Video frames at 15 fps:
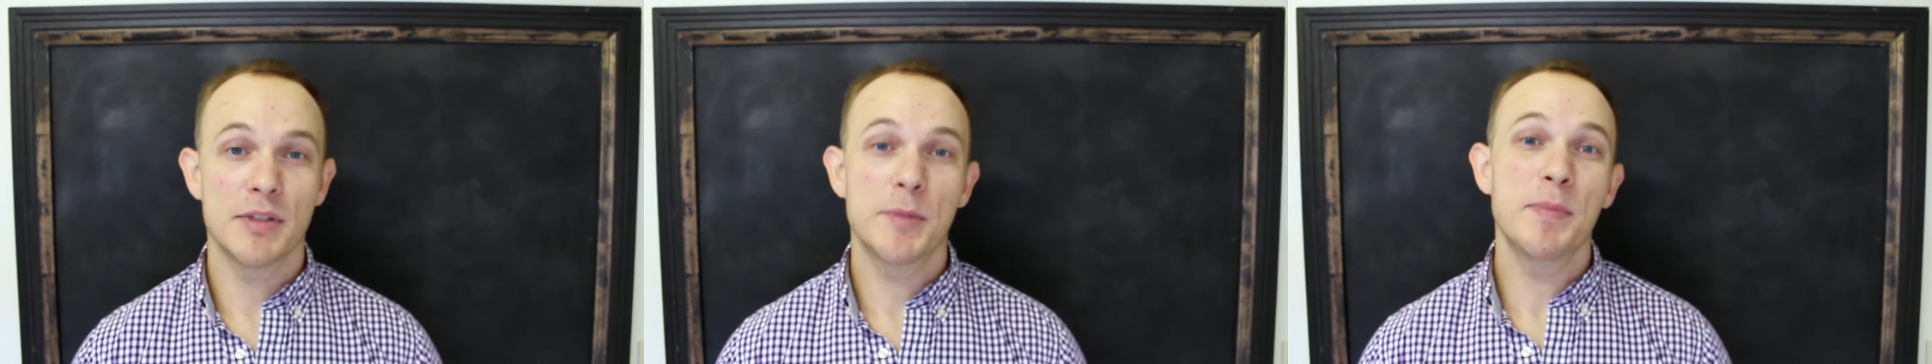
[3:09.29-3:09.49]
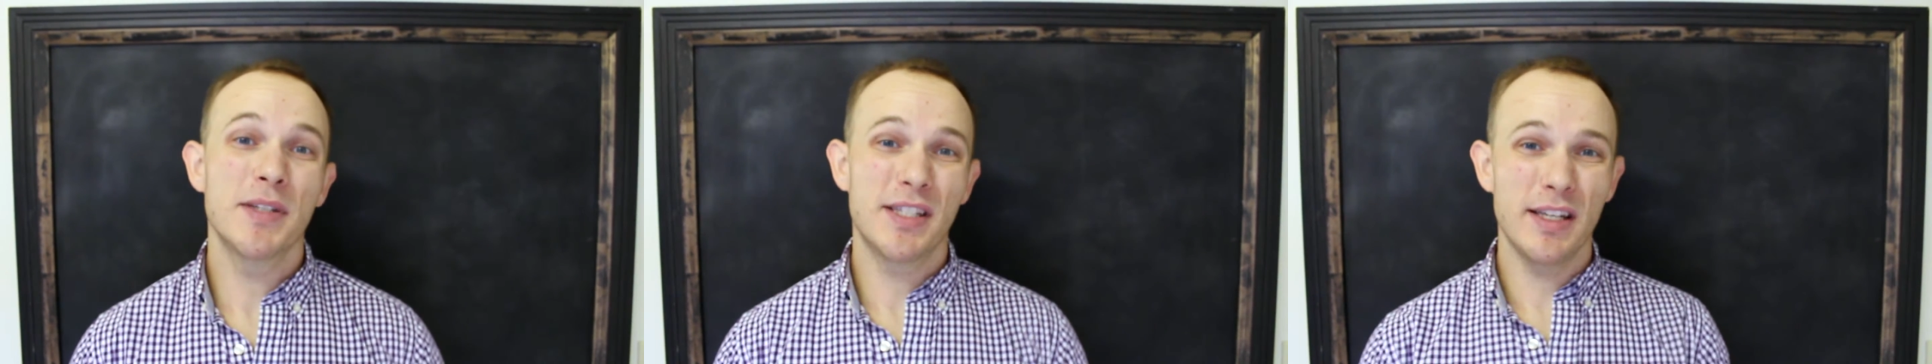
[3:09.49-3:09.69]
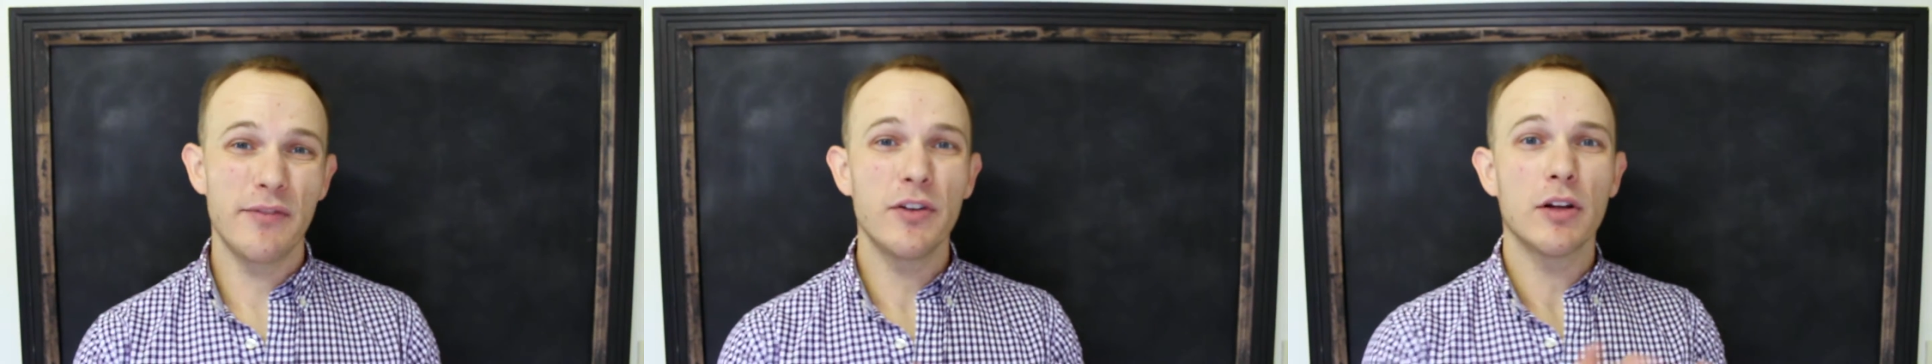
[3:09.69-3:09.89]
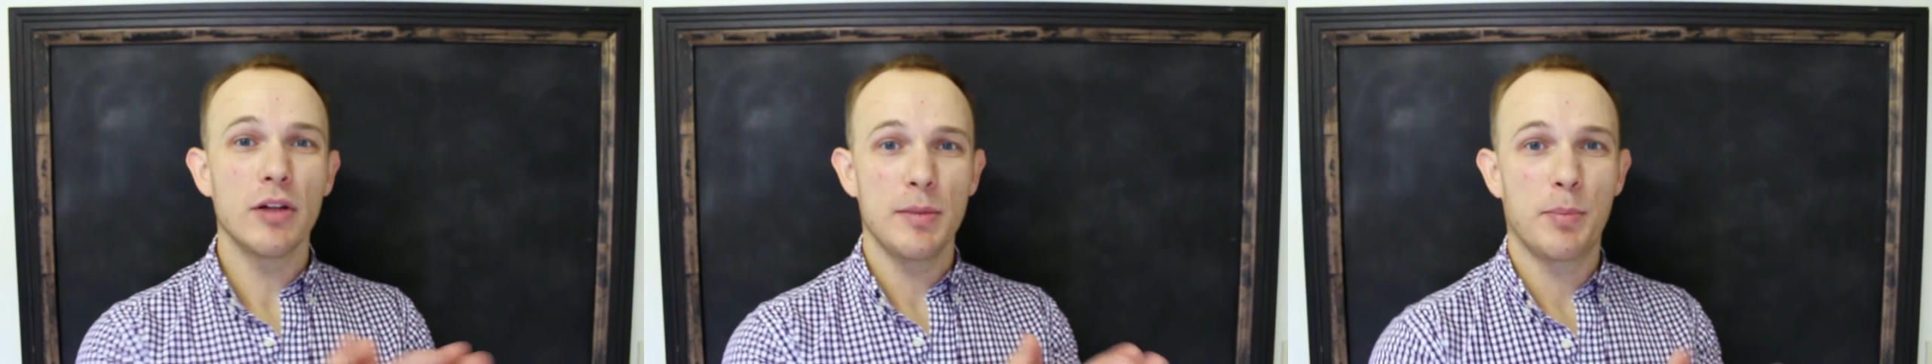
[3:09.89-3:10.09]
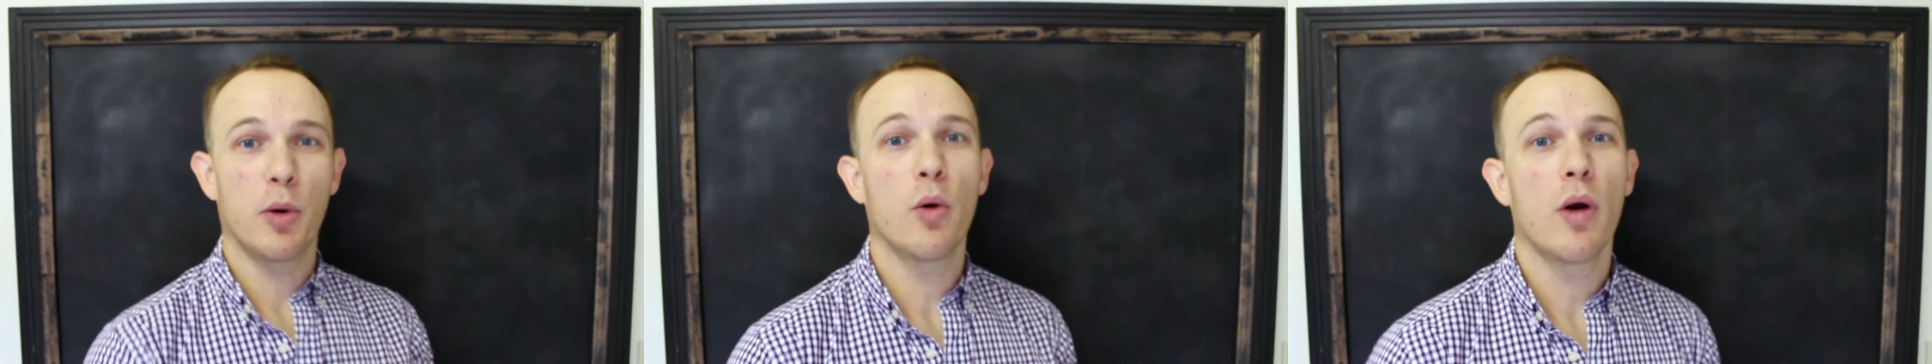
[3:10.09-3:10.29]

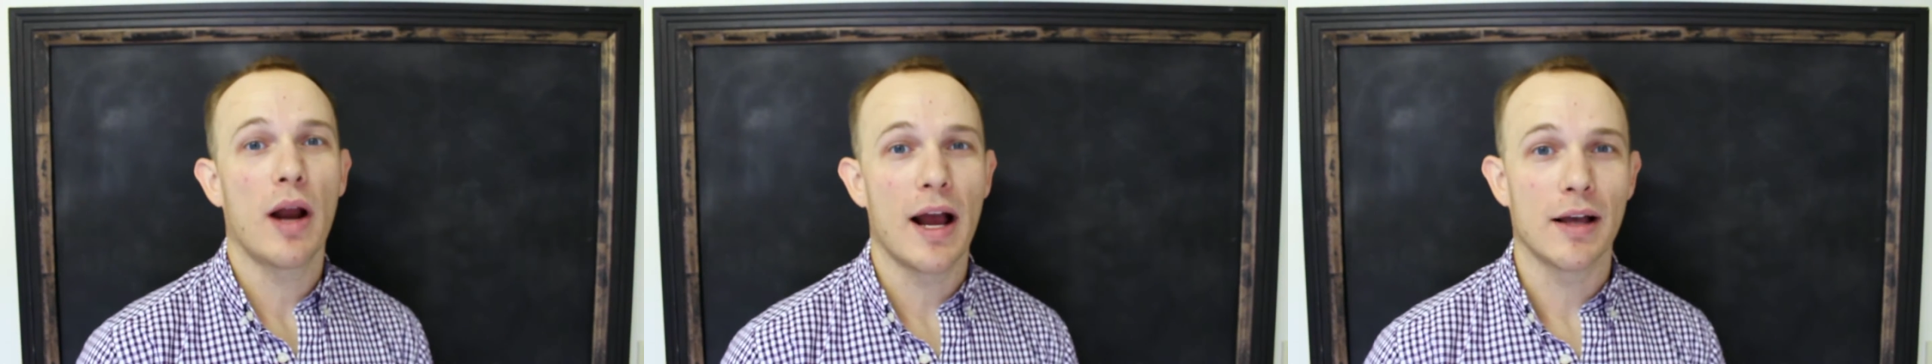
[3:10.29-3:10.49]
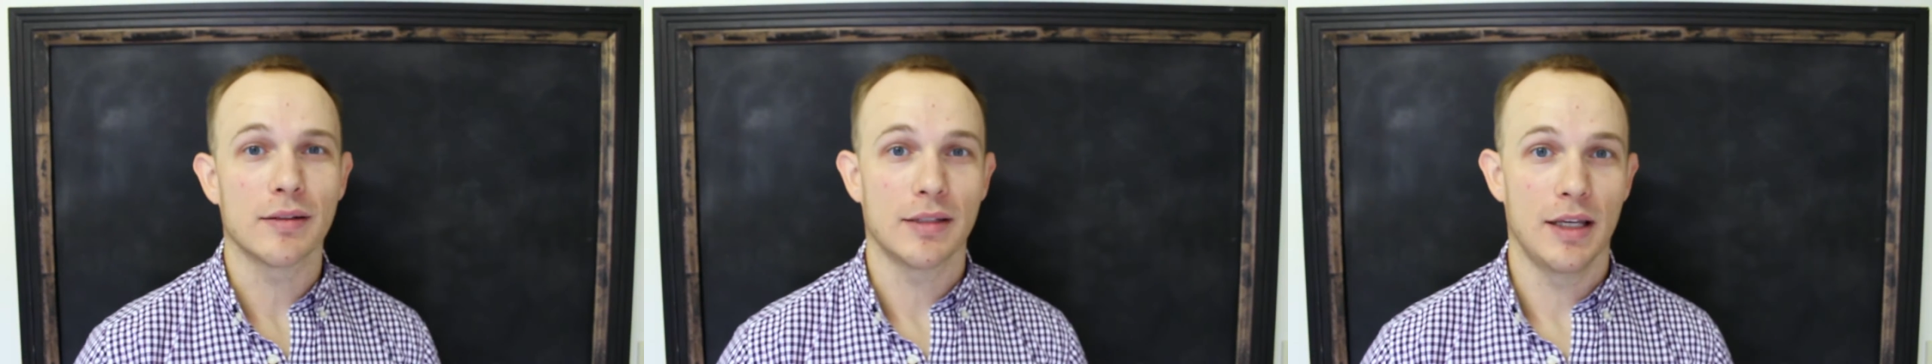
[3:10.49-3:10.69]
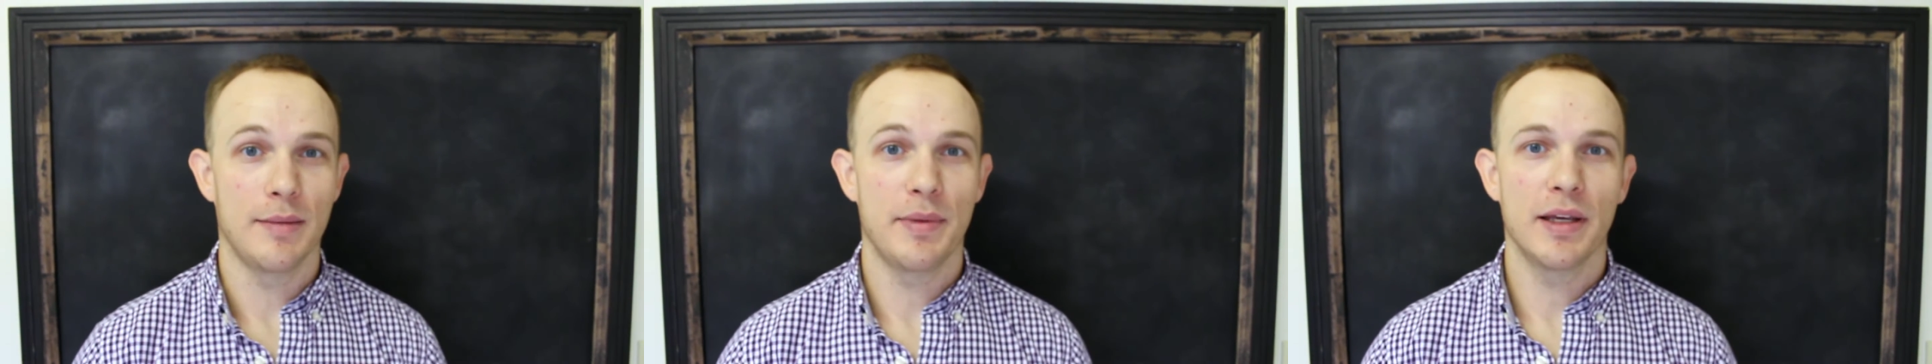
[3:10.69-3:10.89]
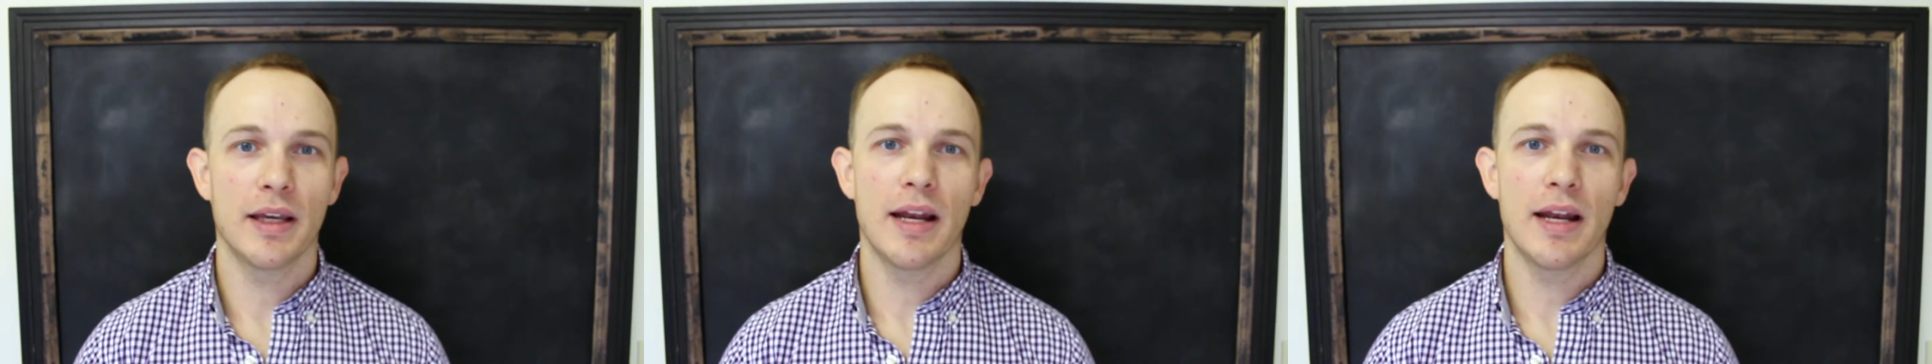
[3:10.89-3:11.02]
specifically poor housekeeping,